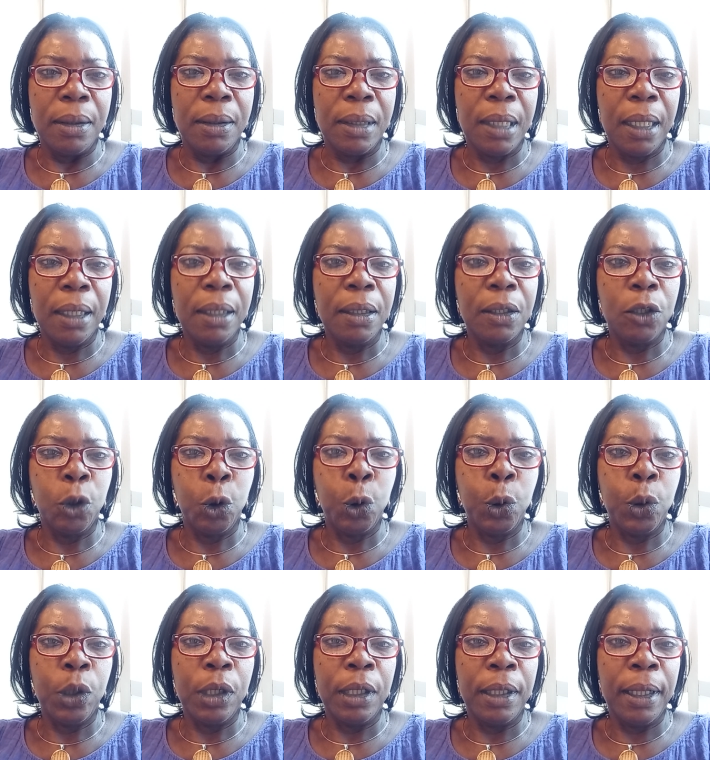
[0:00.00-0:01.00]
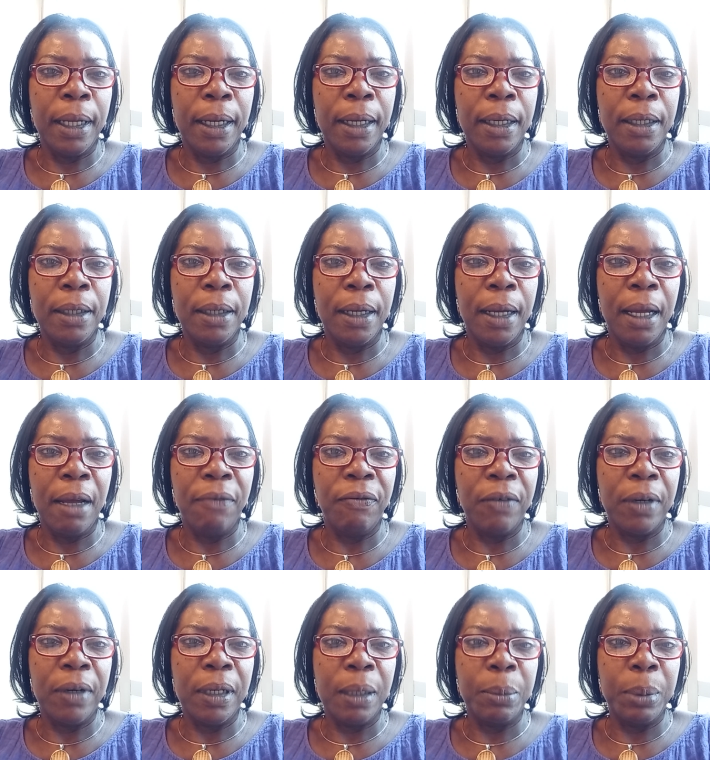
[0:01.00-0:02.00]
telling the court that I have
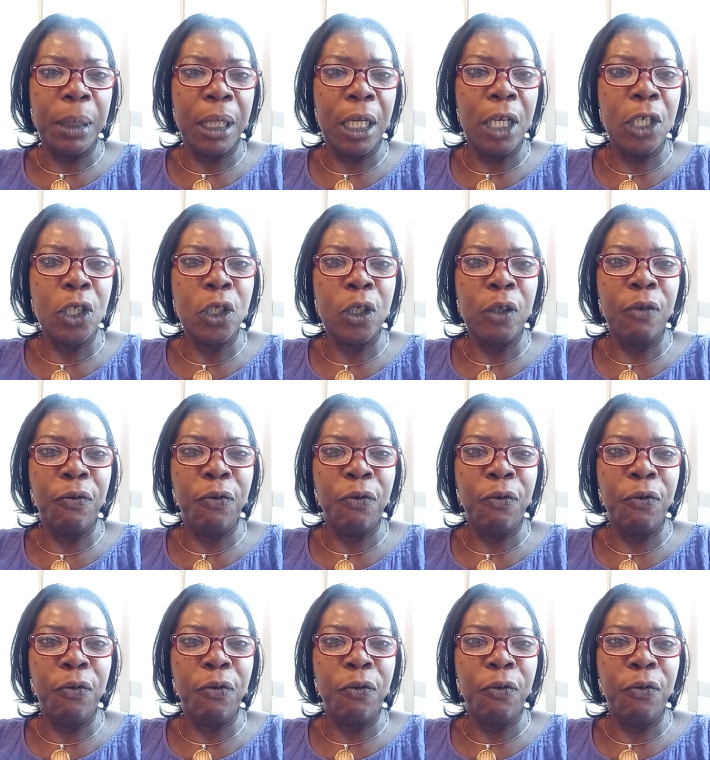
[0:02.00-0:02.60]
an application